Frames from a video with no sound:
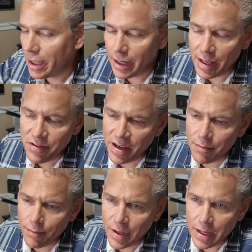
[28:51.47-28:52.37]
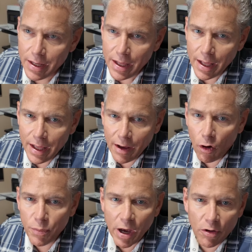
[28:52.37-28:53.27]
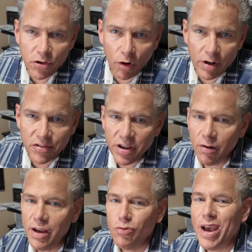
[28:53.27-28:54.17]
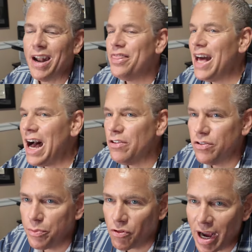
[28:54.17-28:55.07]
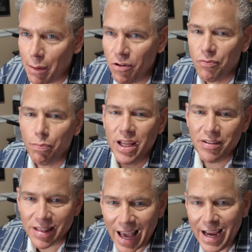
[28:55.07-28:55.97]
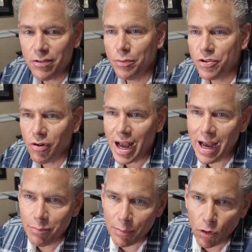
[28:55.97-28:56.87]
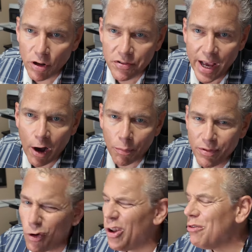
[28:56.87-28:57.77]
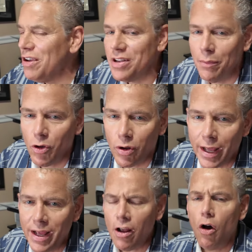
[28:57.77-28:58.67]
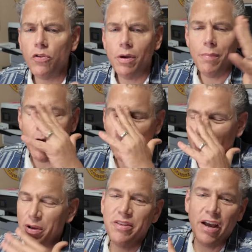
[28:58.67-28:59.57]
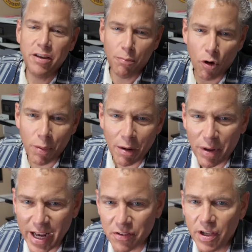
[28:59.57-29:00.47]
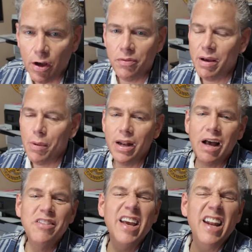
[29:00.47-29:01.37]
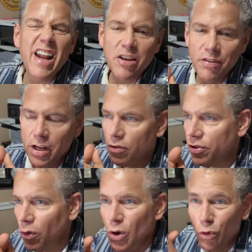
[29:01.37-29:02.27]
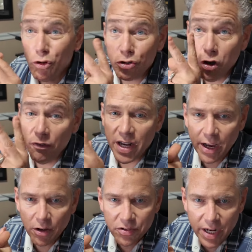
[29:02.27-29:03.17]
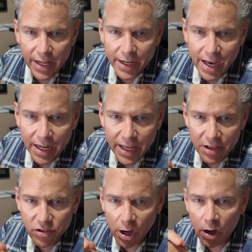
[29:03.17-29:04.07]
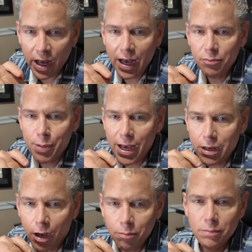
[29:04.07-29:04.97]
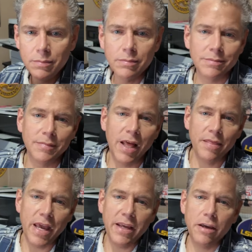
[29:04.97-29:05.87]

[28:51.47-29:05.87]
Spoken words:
And that's it. Hope y'all enjoying the series. We had 1,000 subscribers. Please like, subscribe. I'm doing this to help. It's the only reason I'm doing it. Oh, something else. I'm going to tell you more about it in my next video. Never mind. I'll tell you in the next video. So we're doing 2 videos today to kind of catch y'all guys back up. Thank